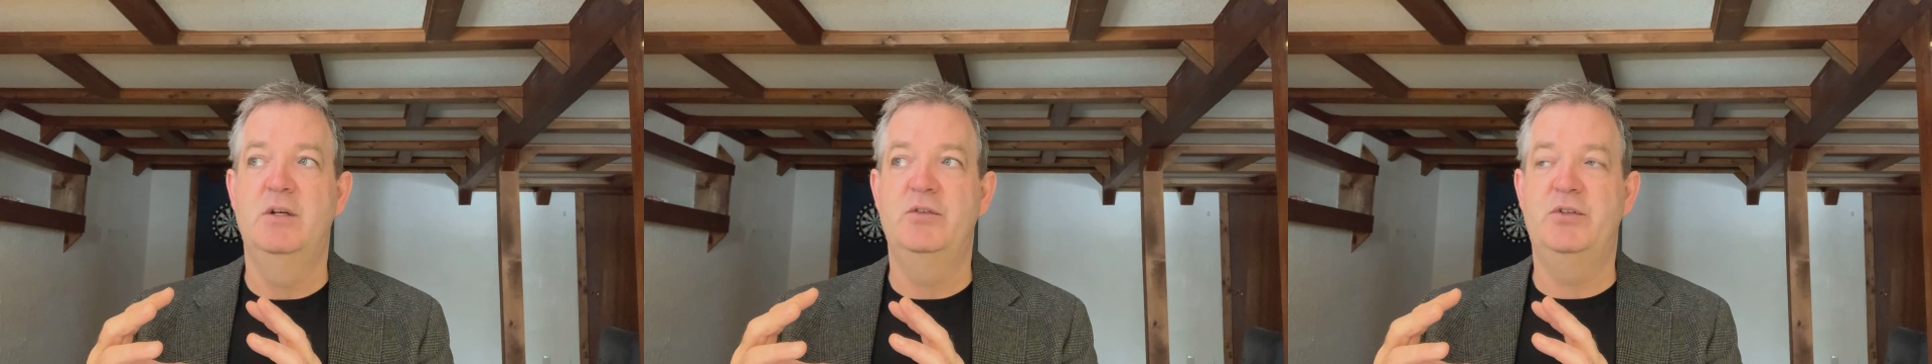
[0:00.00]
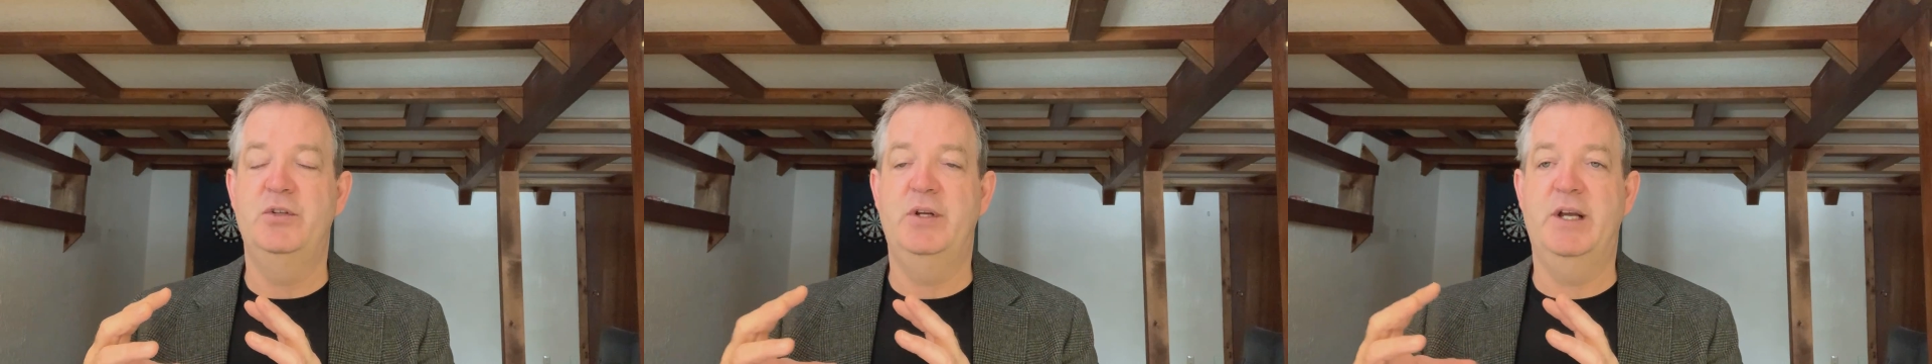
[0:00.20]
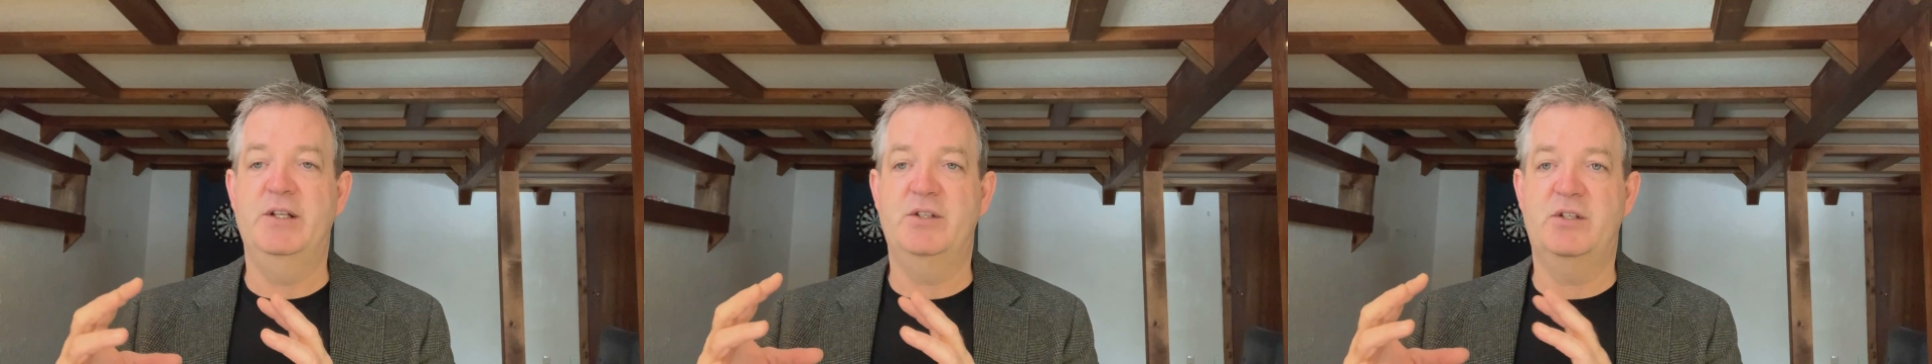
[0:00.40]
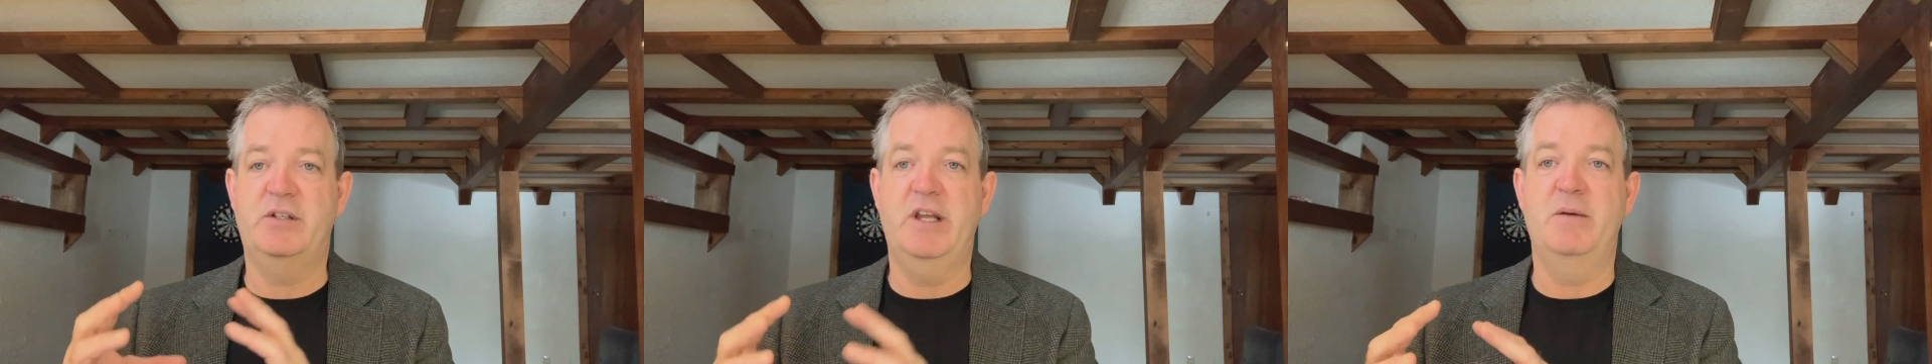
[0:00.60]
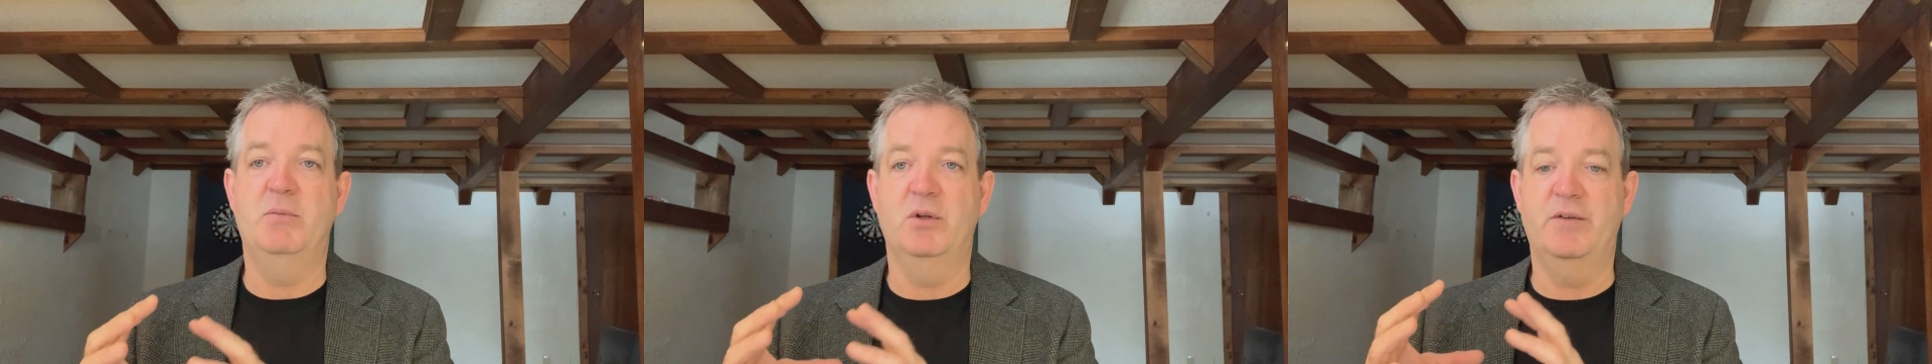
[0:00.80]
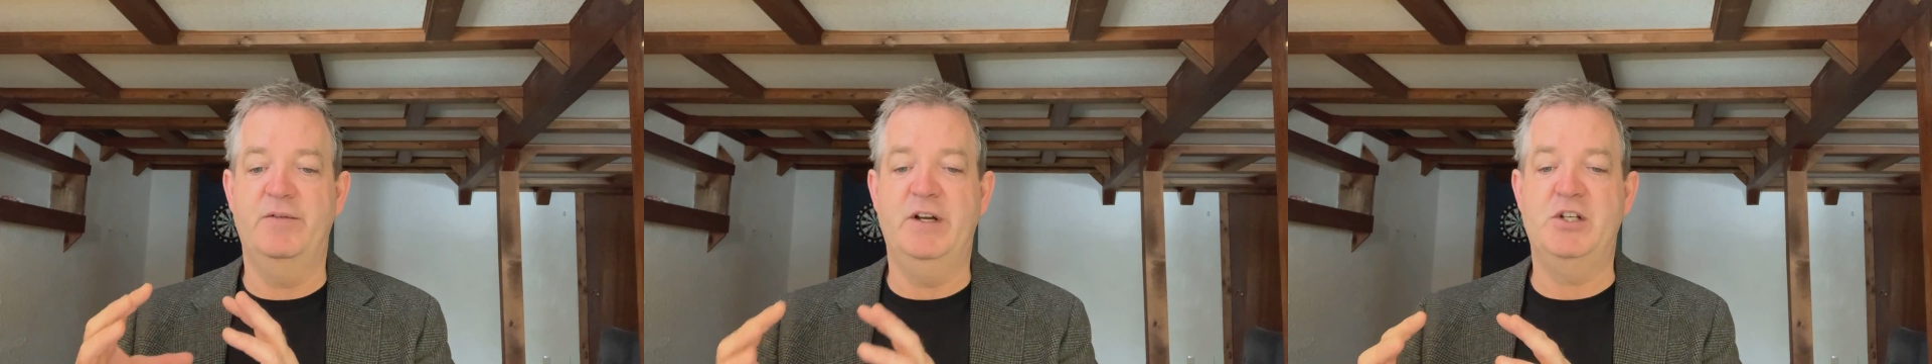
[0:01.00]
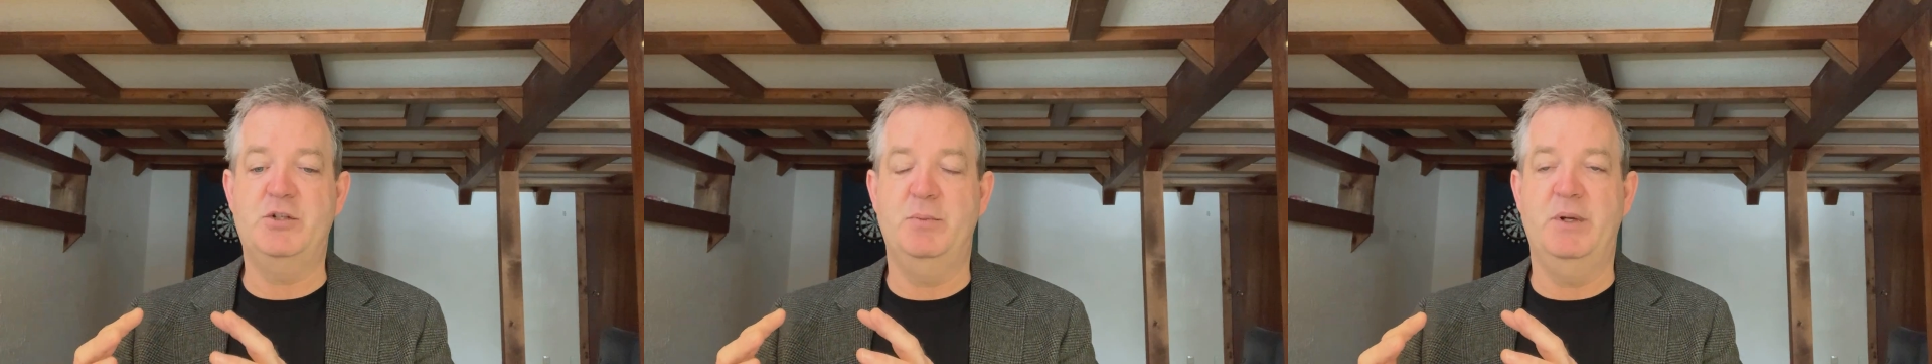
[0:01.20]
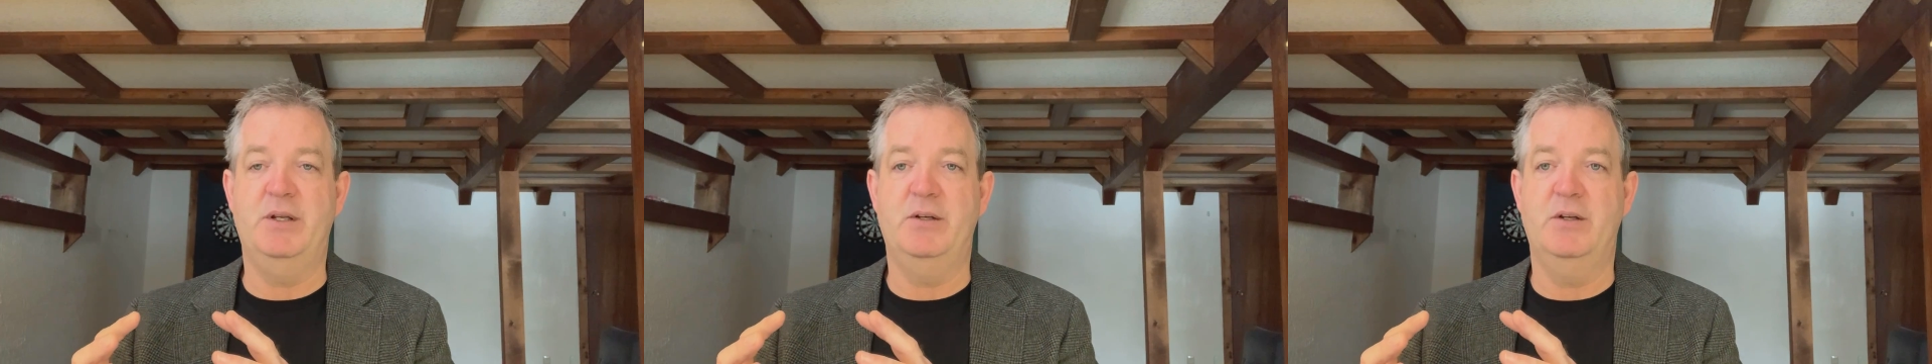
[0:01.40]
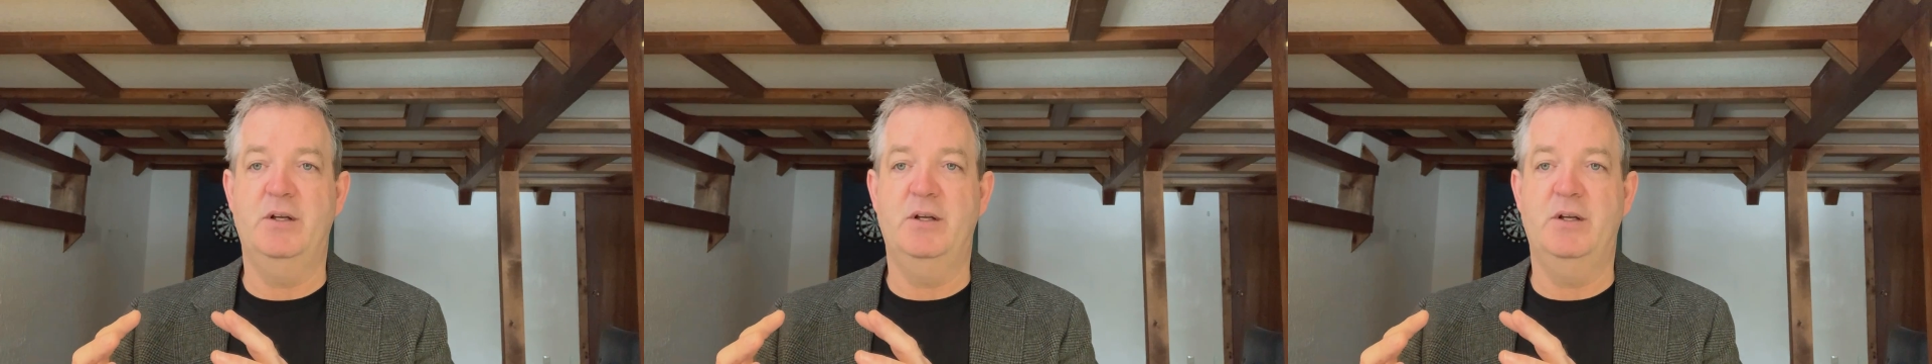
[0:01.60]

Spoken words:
to get stable investment